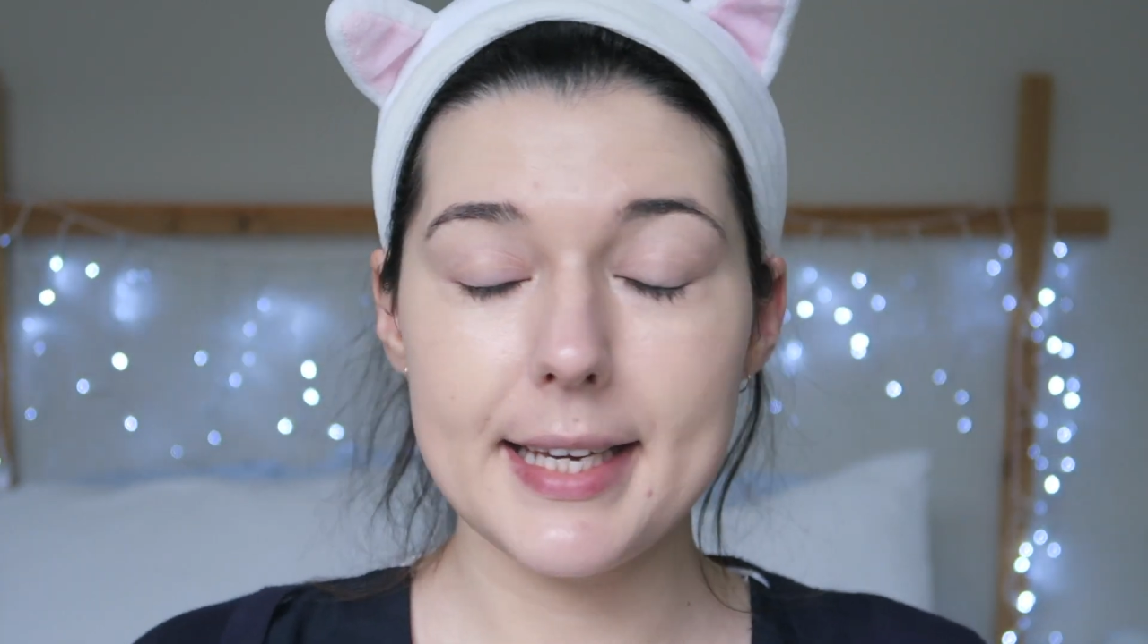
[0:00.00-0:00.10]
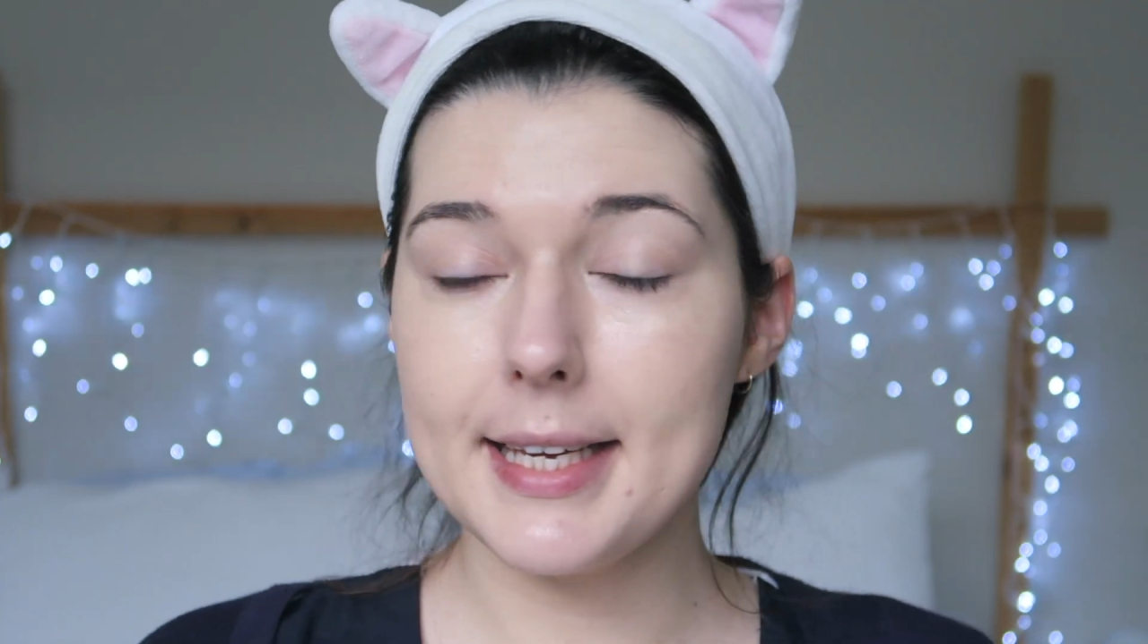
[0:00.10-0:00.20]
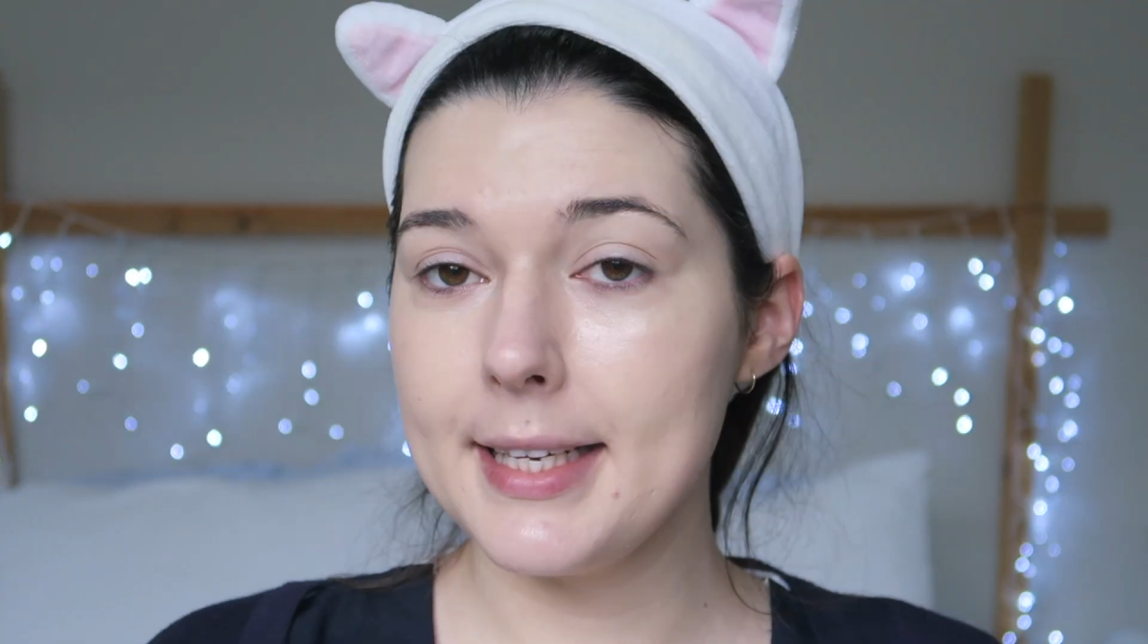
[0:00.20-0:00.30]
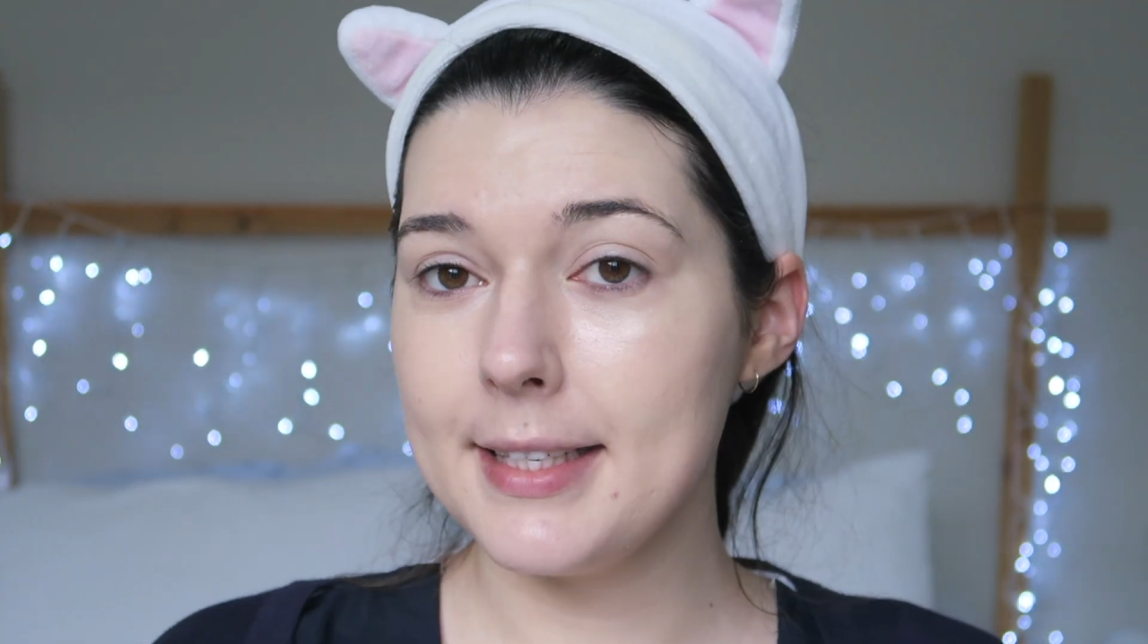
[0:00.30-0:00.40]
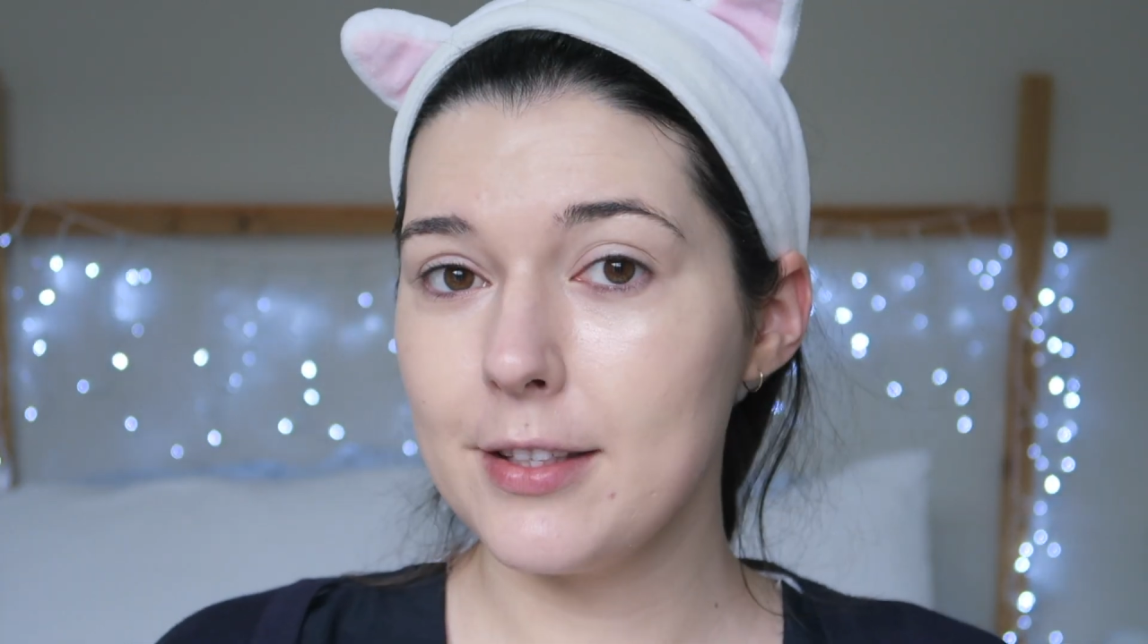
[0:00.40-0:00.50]

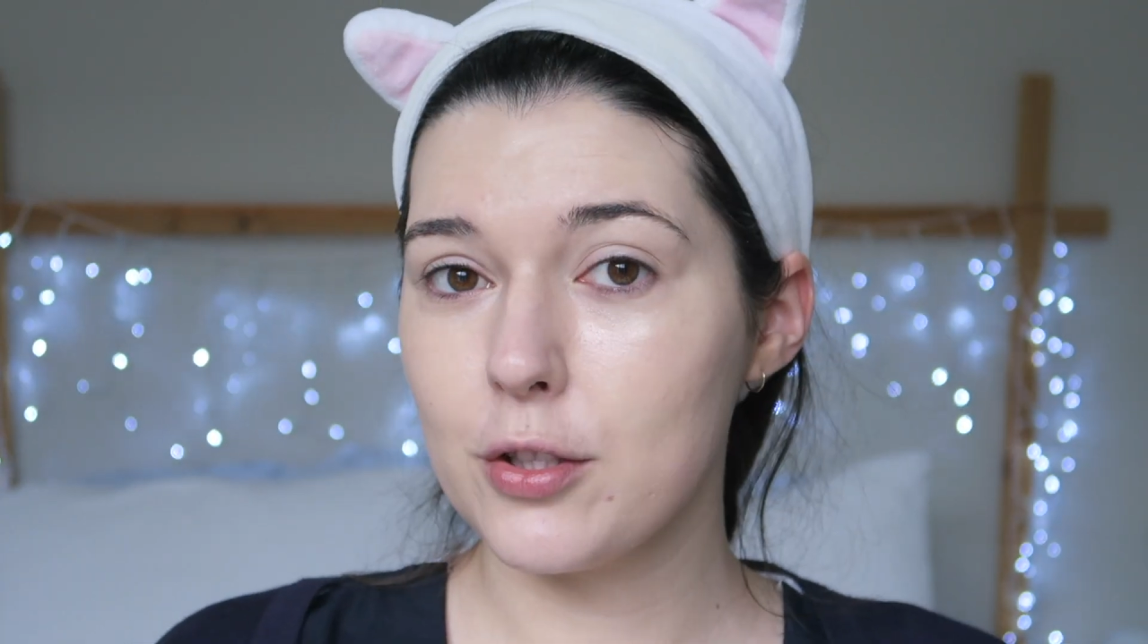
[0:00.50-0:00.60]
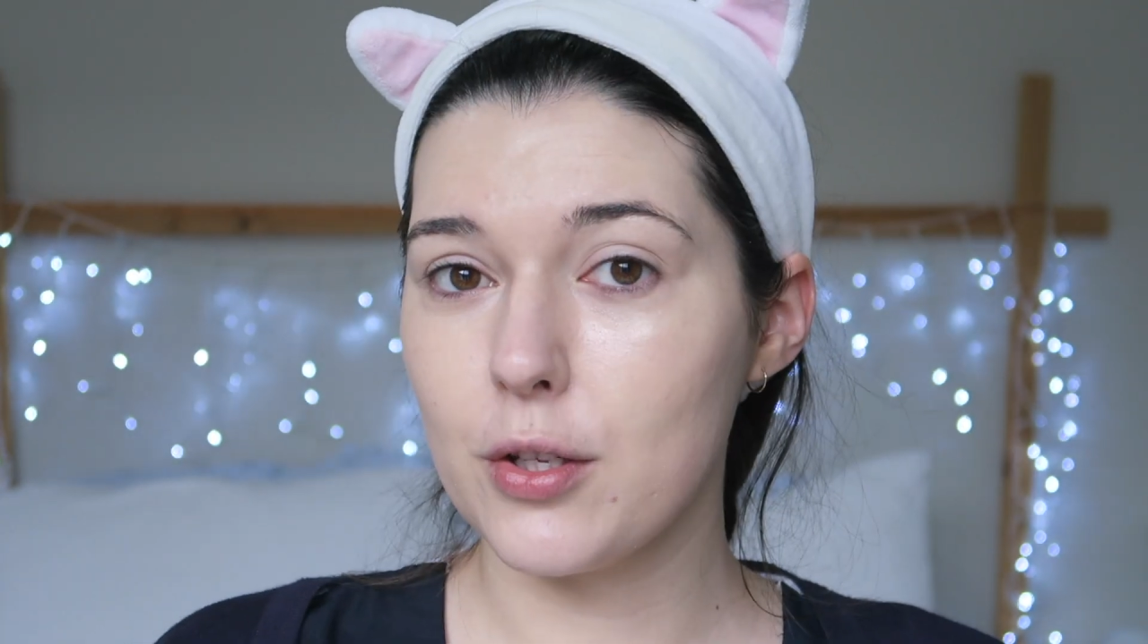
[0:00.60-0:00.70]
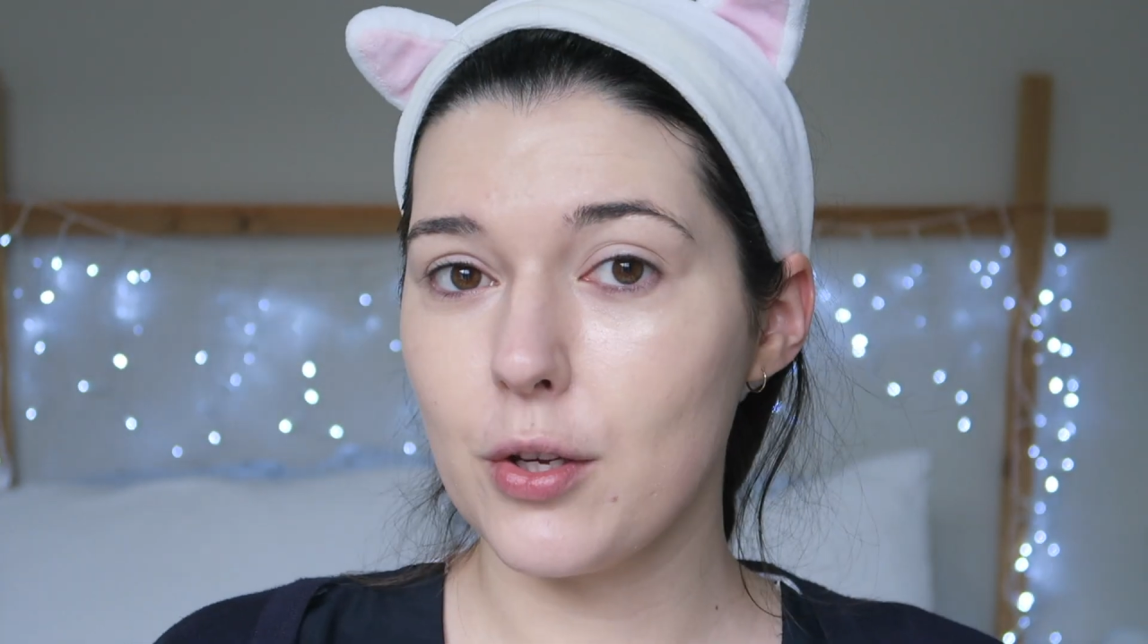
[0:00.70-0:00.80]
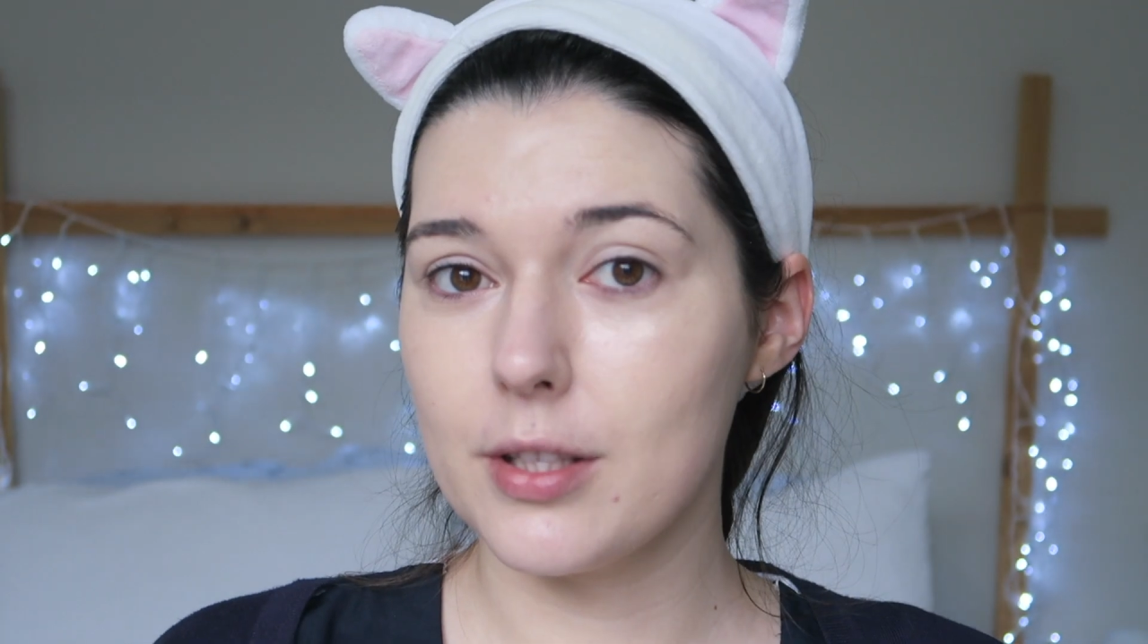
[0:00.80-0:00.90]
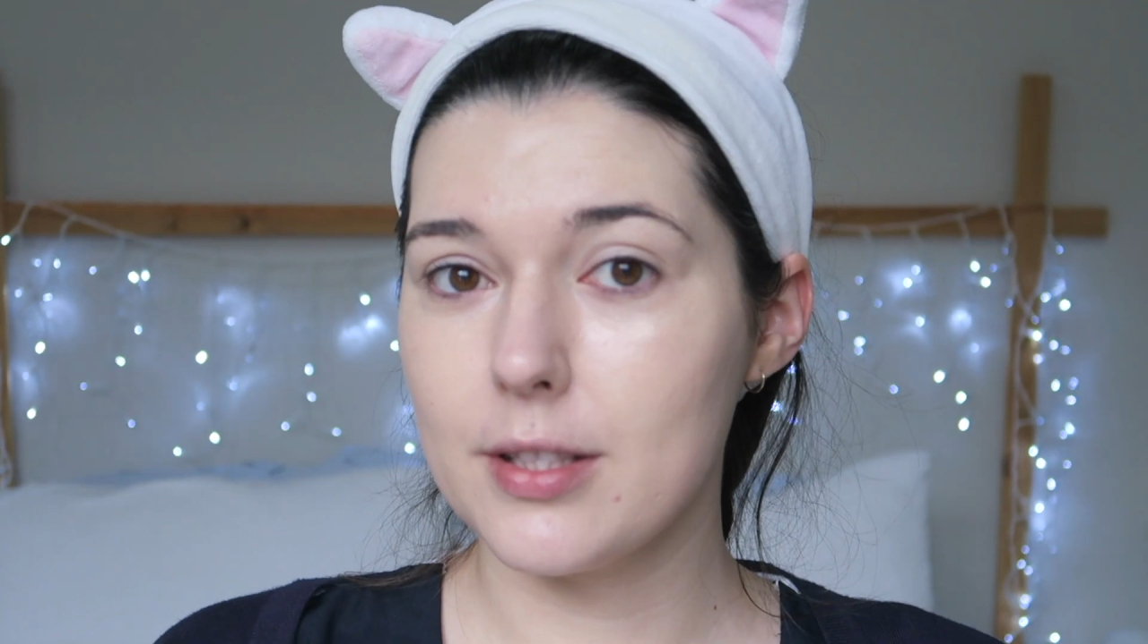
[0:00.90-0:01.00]
in so
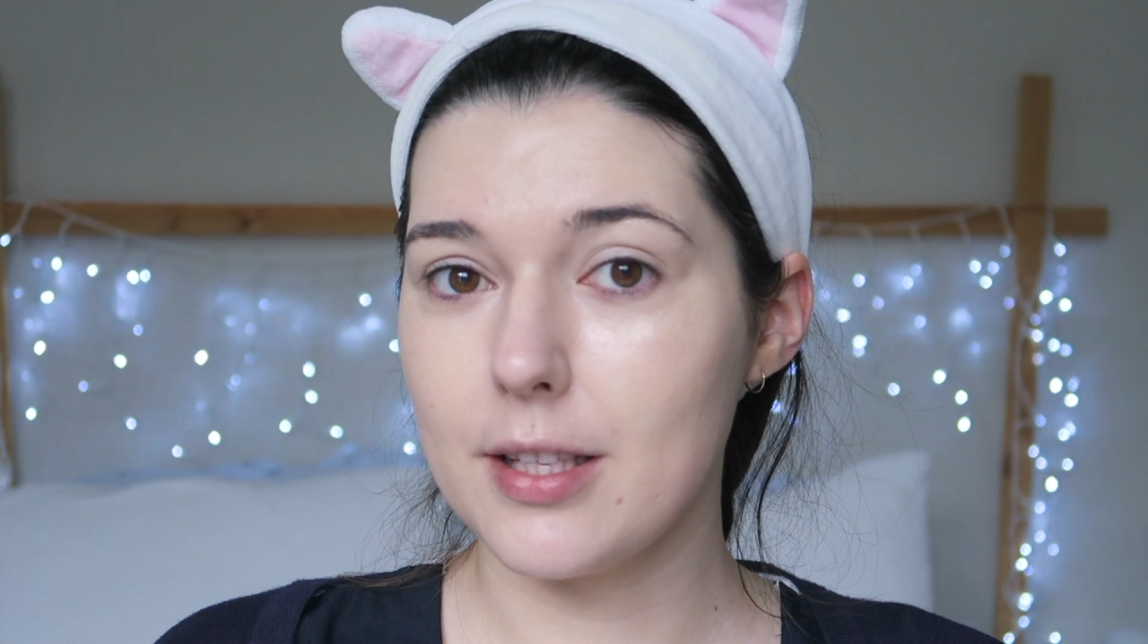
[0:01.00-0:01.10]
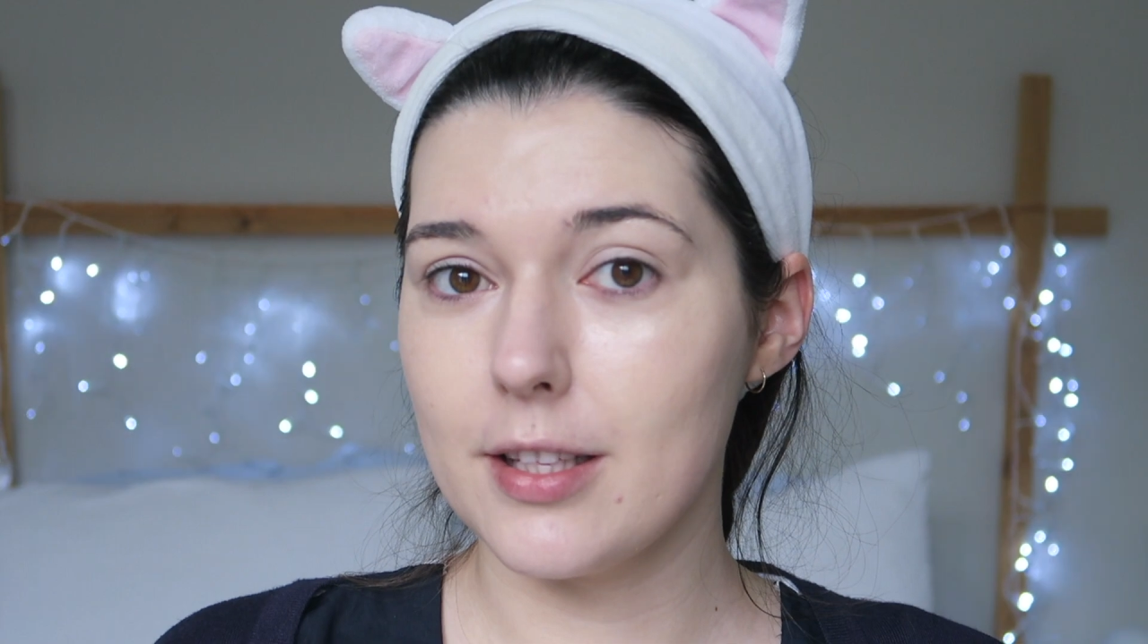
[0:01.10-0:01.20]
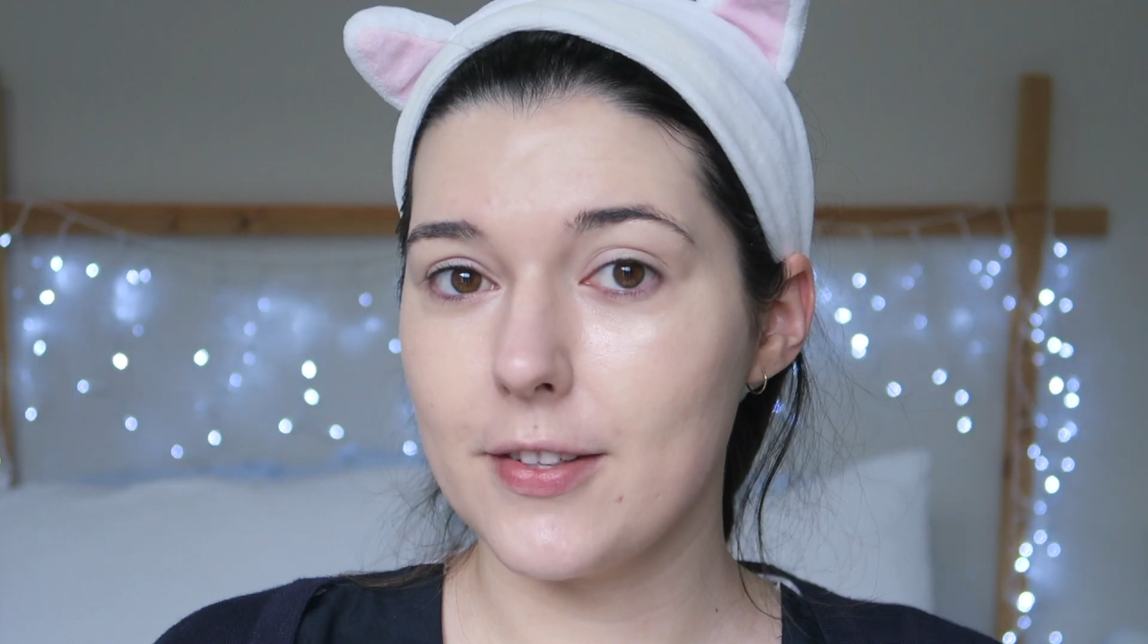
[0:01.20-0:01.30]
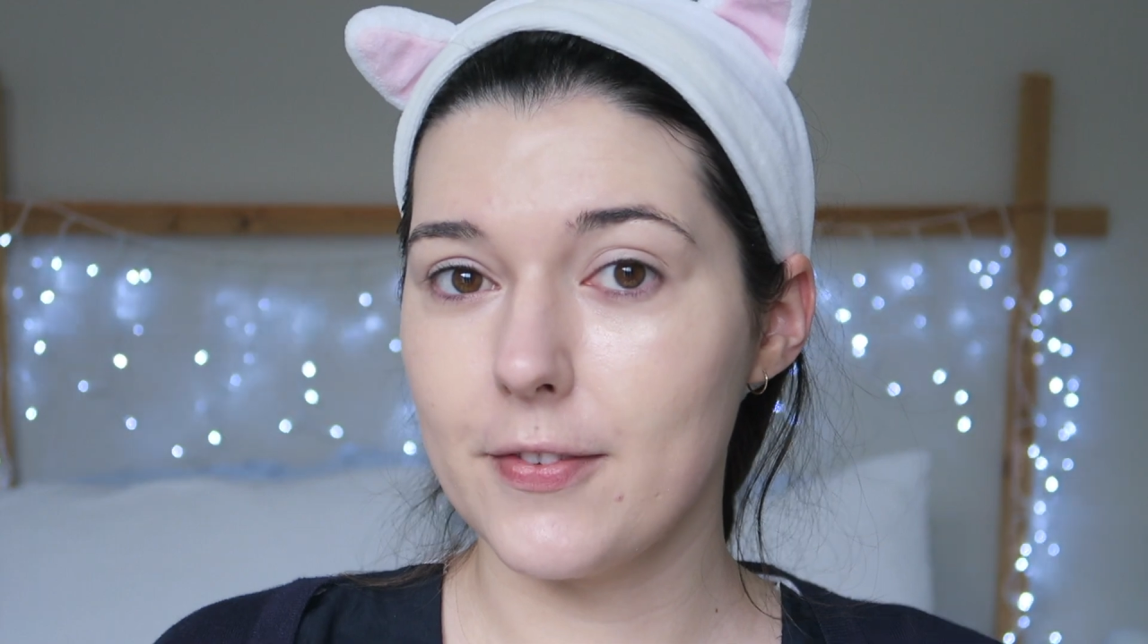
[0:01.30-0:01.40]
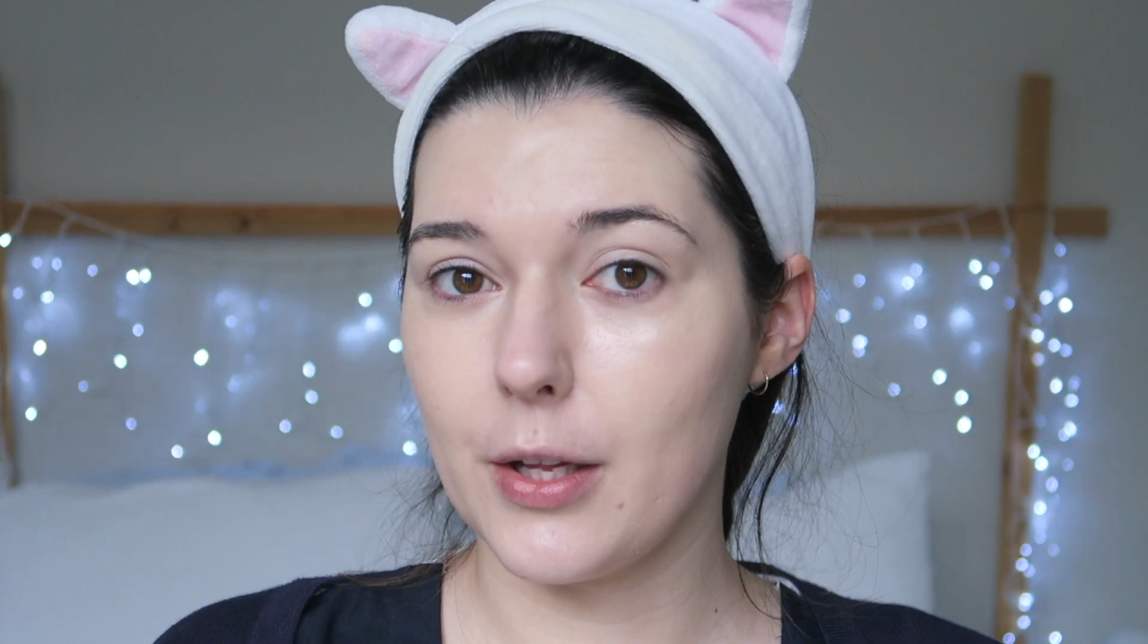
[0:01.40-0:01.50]
you can see this